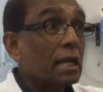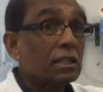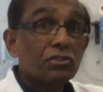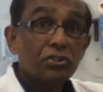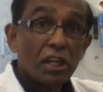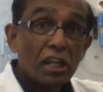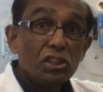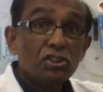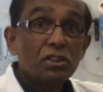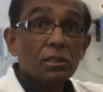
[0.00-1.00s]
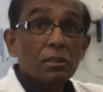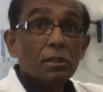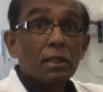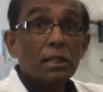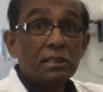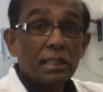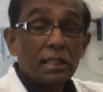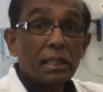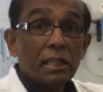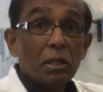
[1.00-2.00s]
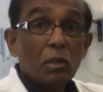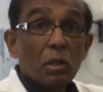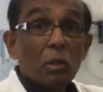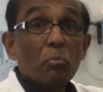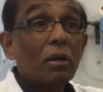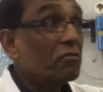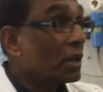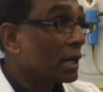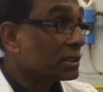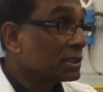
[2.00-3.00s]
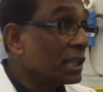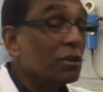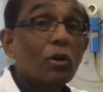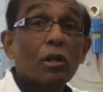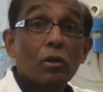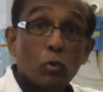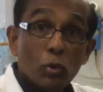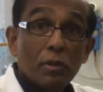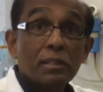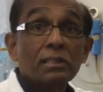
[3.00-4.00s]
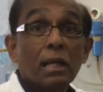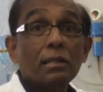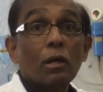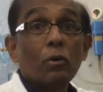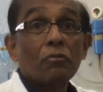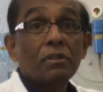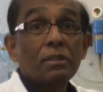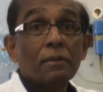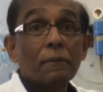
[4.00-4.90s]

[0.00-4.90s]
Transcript: has changed its CTE, but we have still got a good result out of it.